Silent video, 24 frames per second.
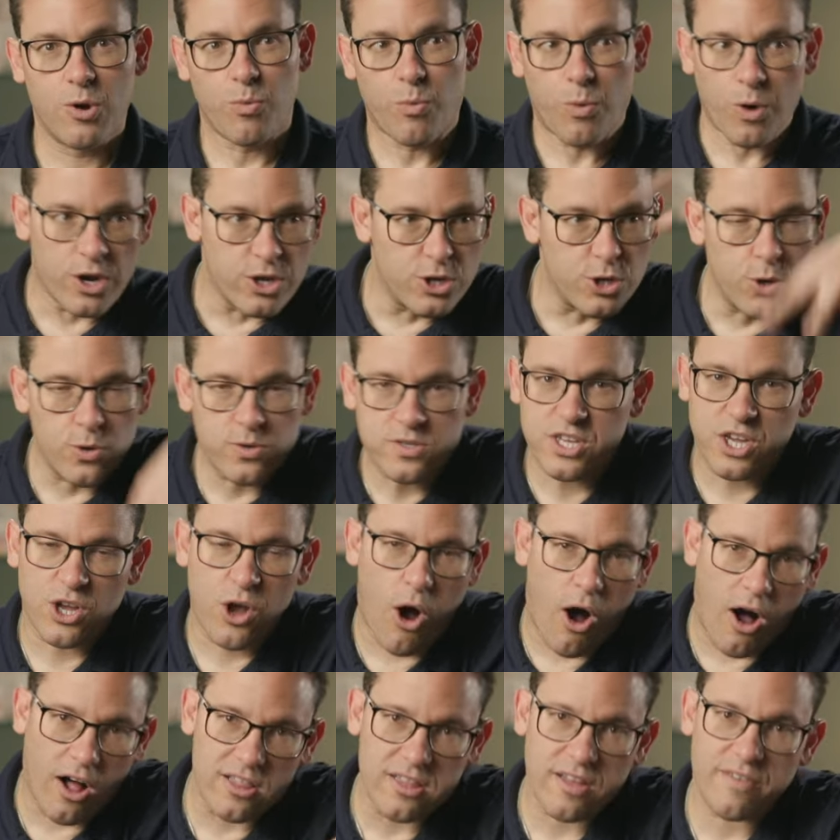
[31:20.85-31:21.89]
We're using
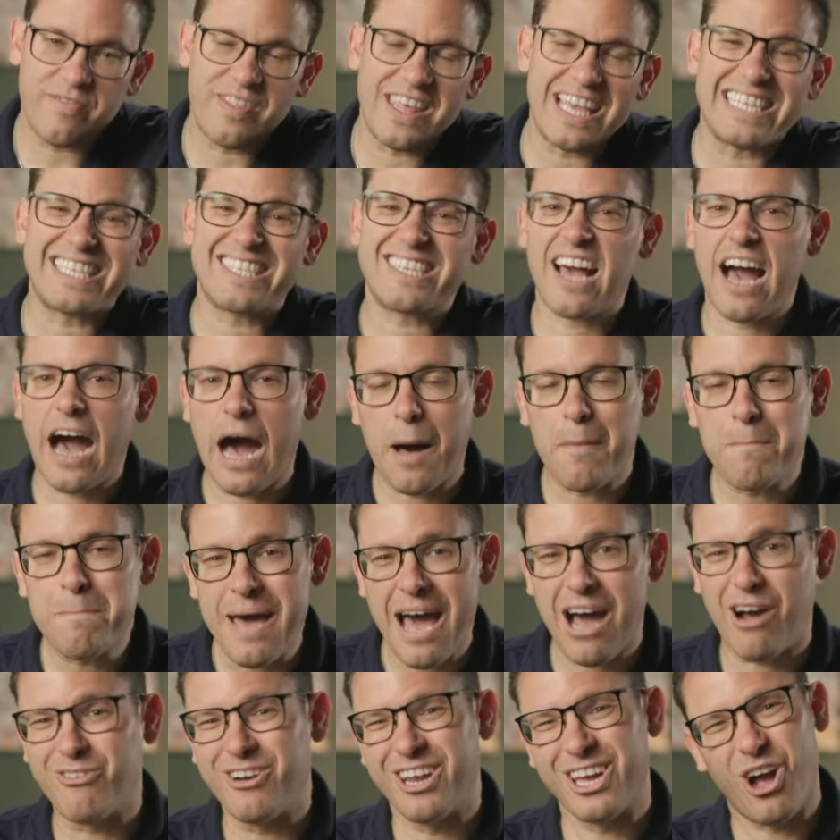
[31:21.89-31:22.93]
all of this
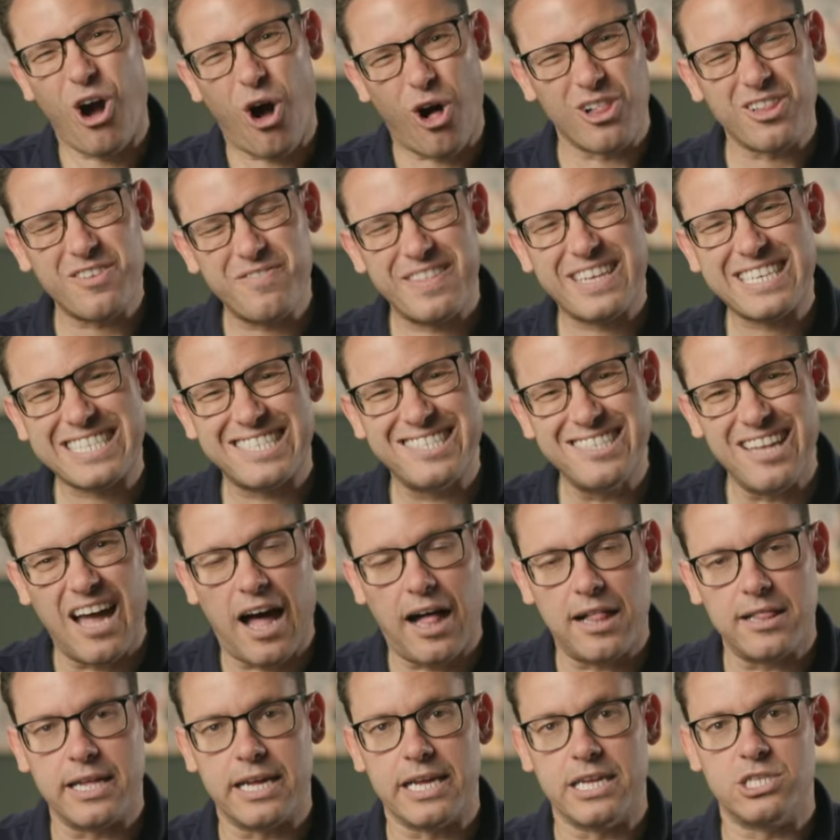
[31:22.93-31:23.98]
compounding, all of this
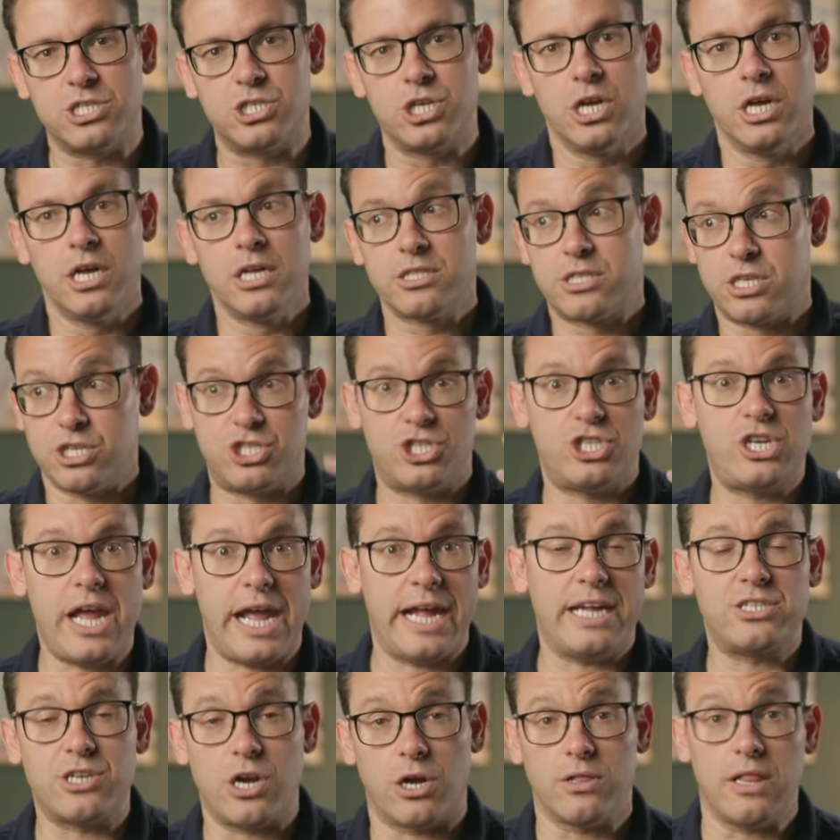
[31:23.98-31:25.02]
knowledge to
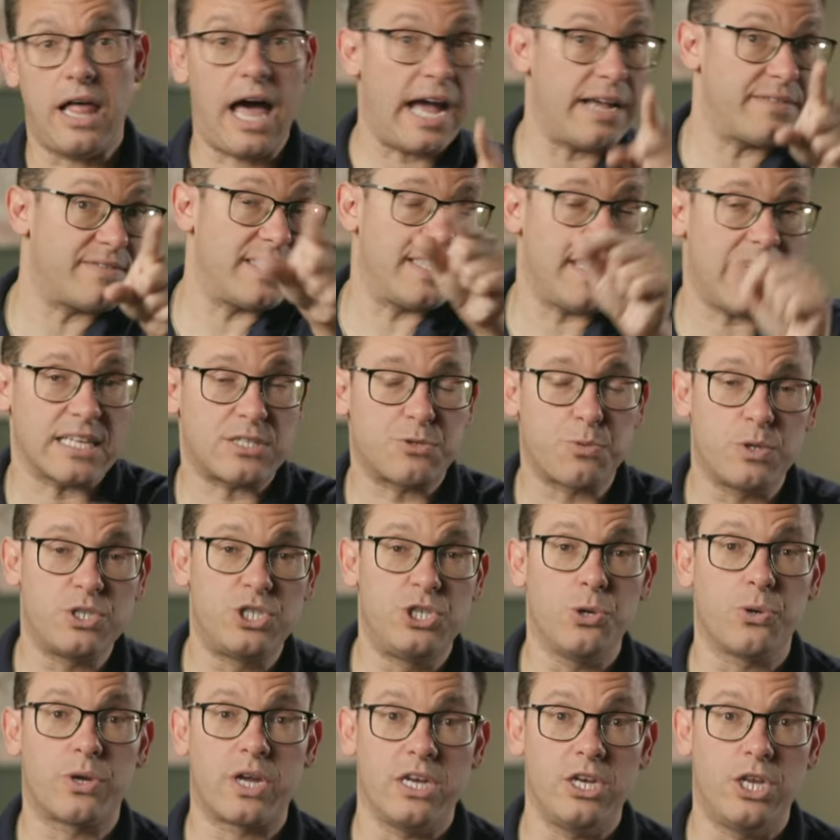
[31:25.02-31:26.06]
change our lives, and that's
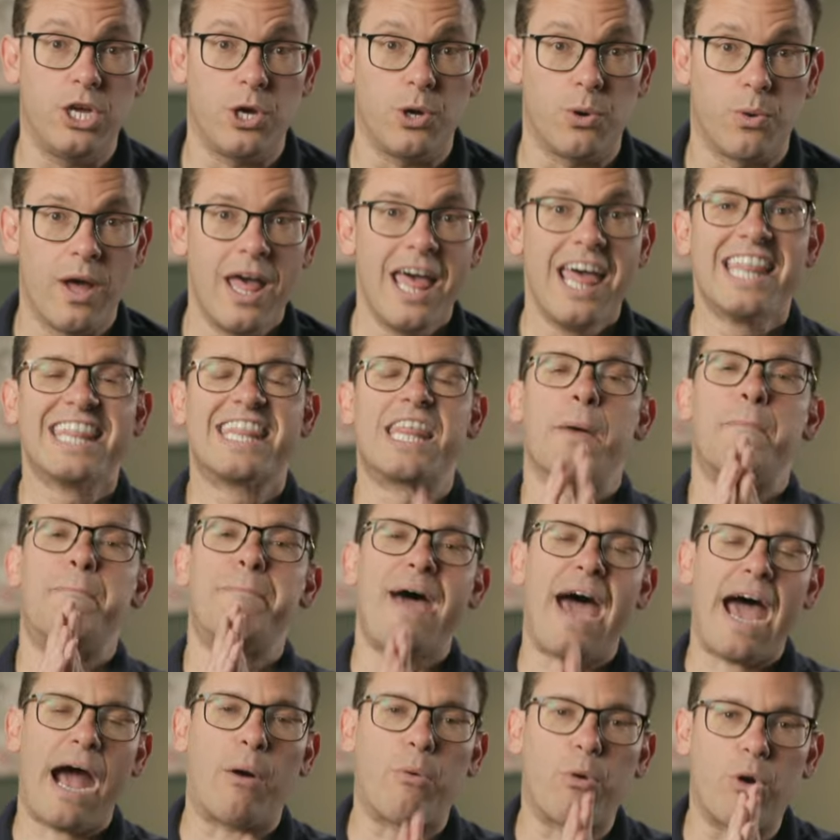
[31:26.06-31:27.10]
what you can do. The
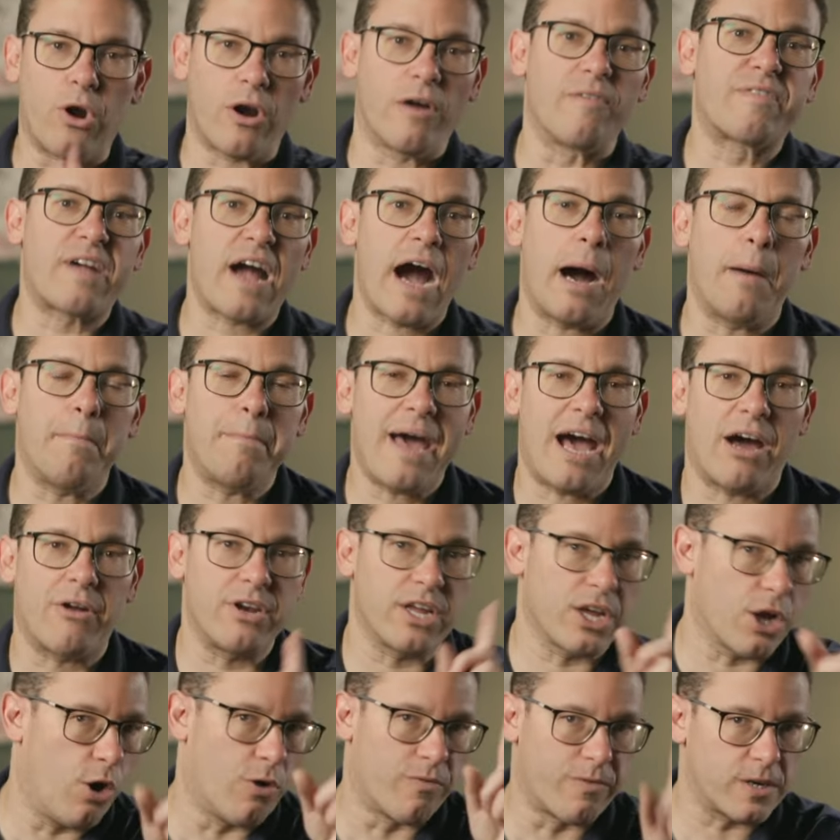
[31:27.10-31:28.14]
power of
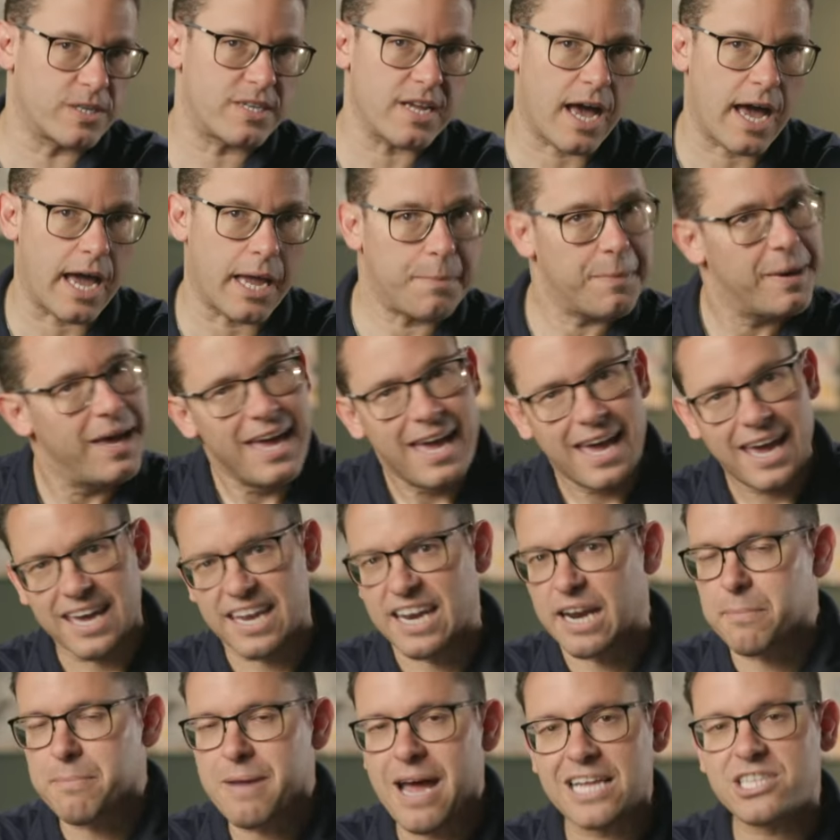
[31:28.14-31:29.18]
compounding over time.
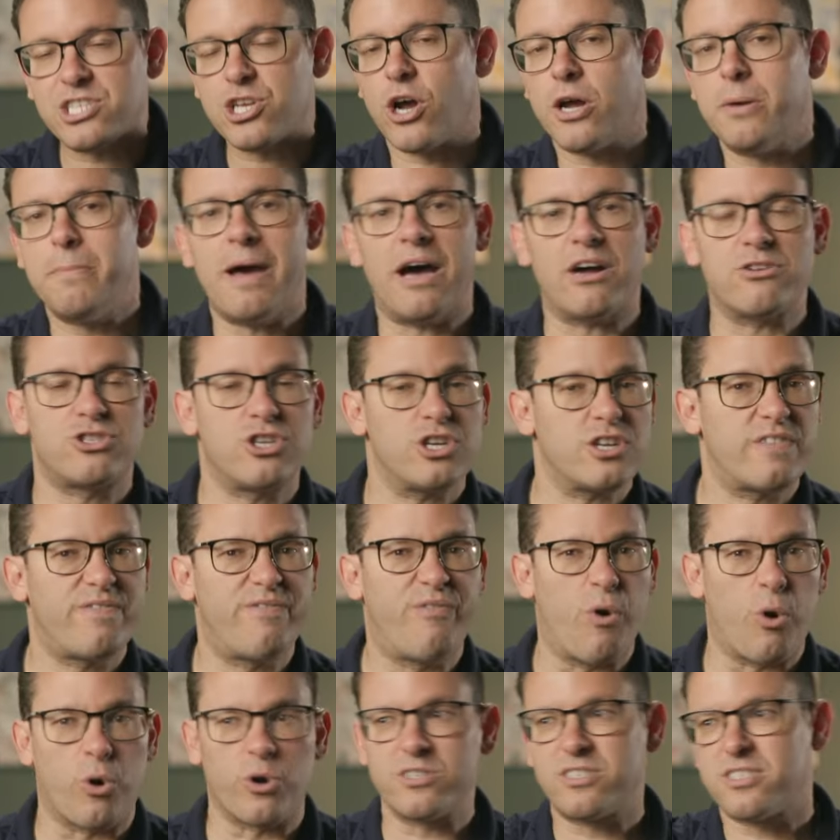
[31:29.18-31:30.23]
And I'm not talking about just
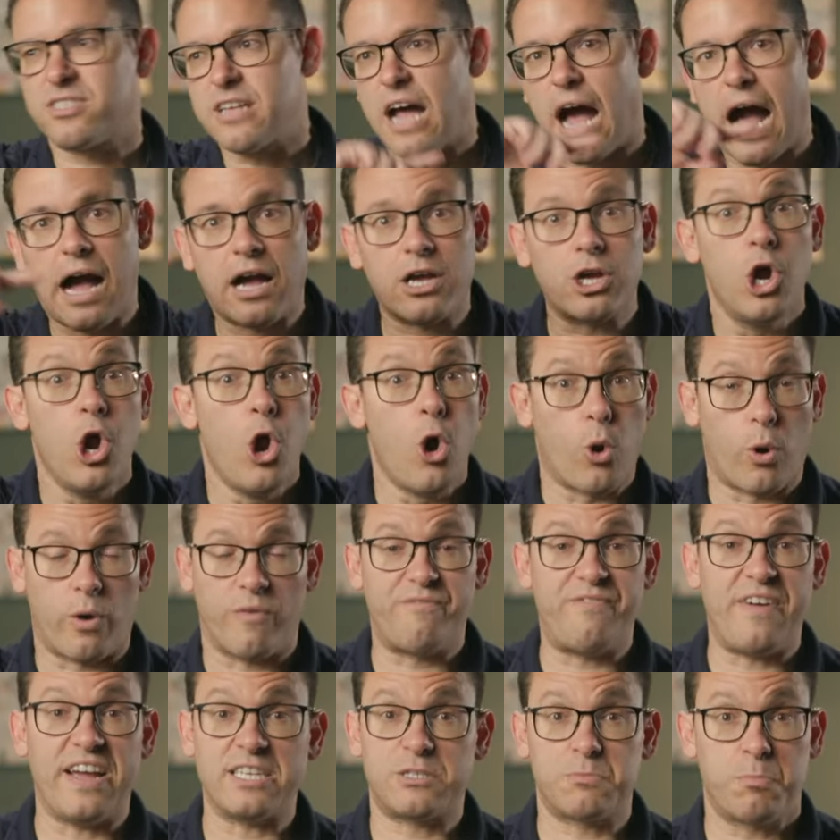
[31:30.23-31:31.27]
Ford stock or
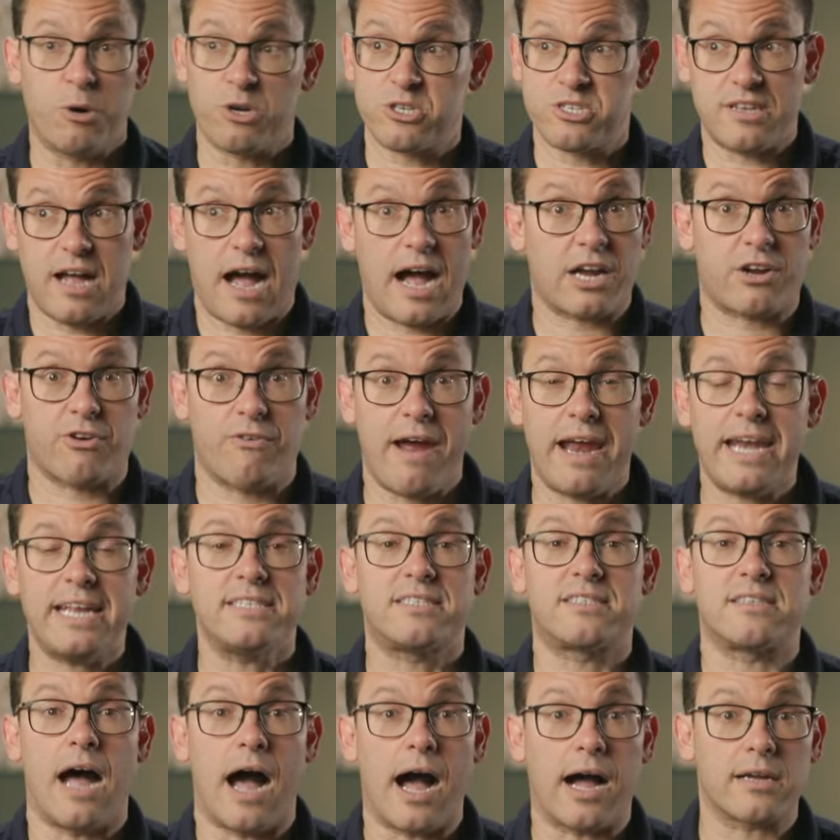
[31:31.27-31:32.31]
Facebook stock or any
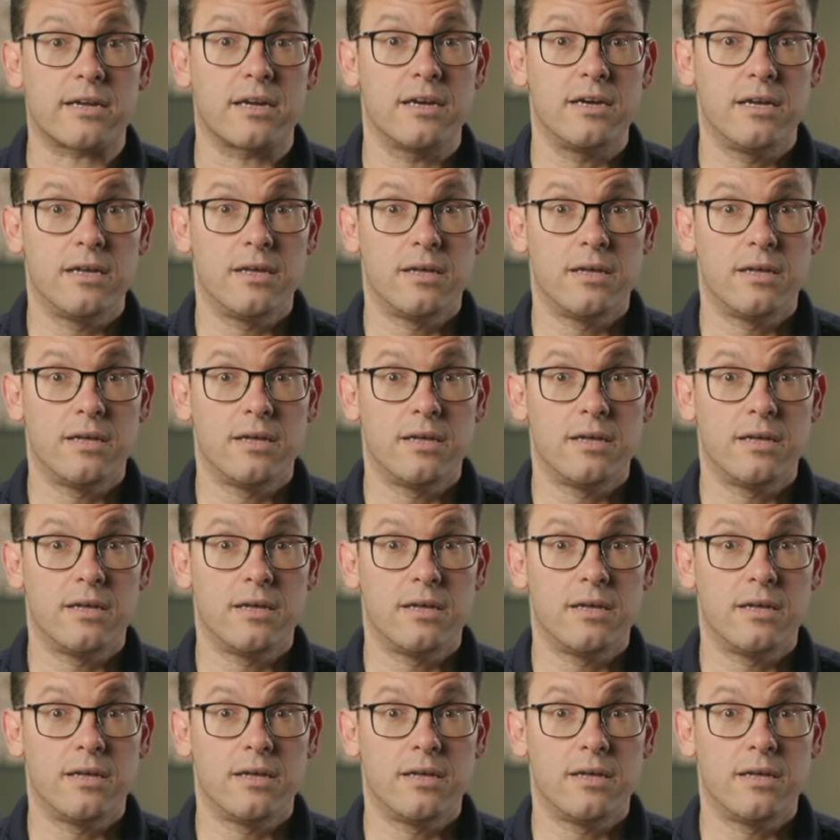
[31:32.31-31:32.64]
stock.